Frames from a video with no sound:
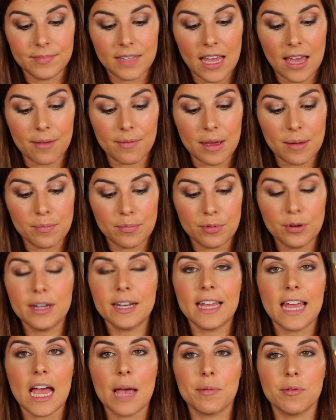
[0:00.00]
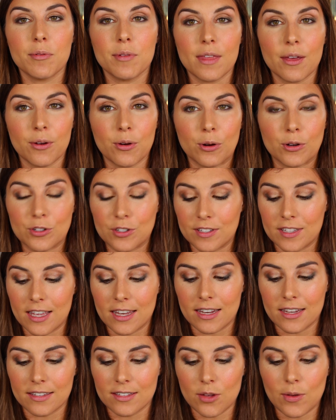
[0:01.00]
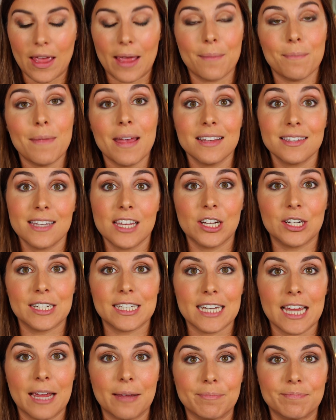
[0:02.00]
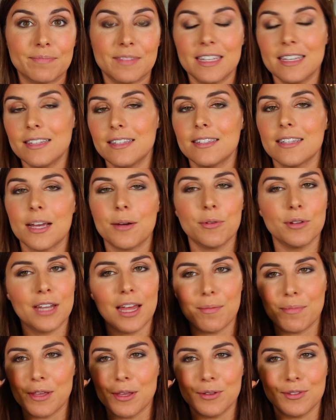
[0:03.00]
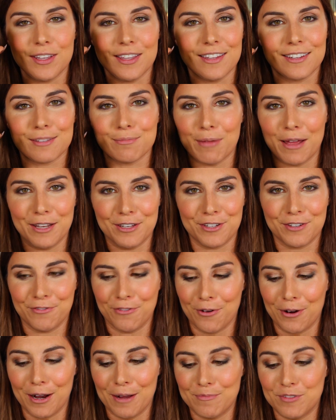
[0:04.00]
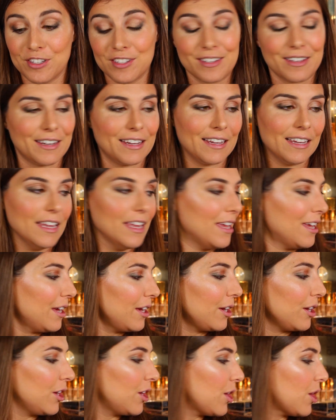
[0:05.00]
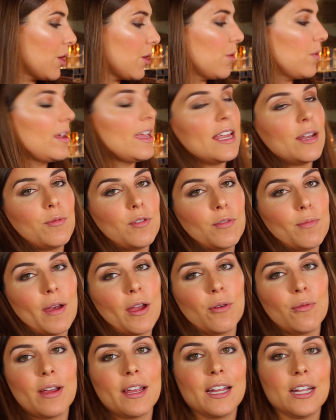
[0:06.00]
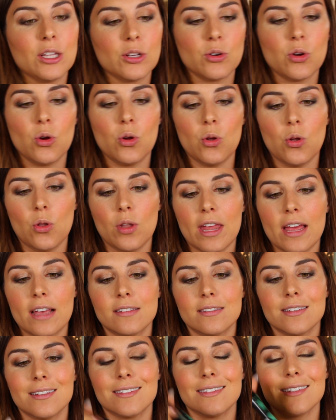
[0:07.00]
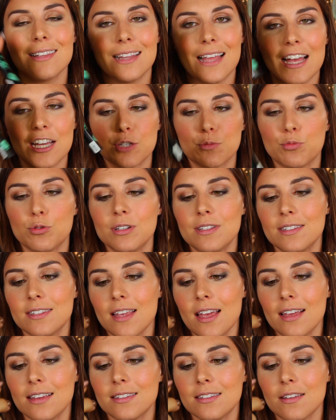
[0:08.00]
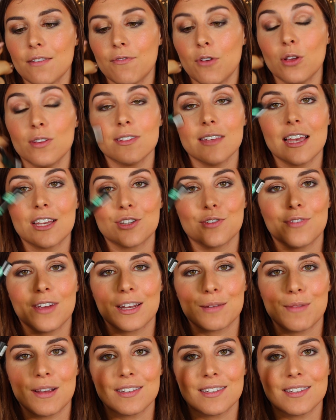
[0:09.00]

Yeah, I'm pretty happy with how gorgeous that is. Okay, mascara time. This I will not be using the sponge for. I'm just gonna go in with my regular old Essence Lash Princess False Lash Effect